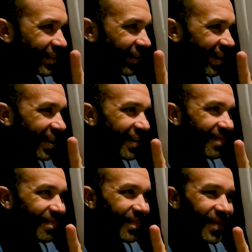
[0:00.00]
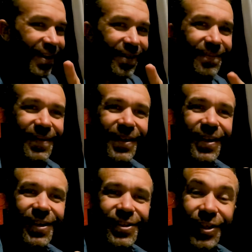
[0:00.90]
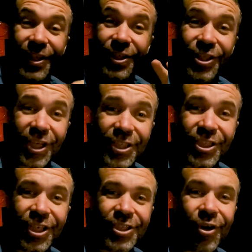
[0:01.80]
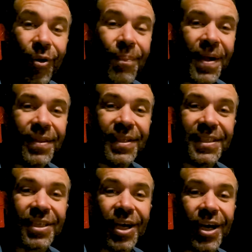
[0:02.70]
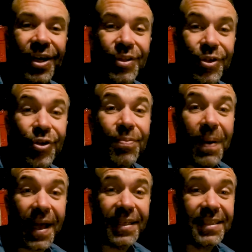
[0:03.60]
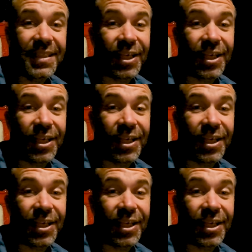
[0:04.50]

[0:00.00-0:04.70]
Is that right? Yeah. So they just opened this new place.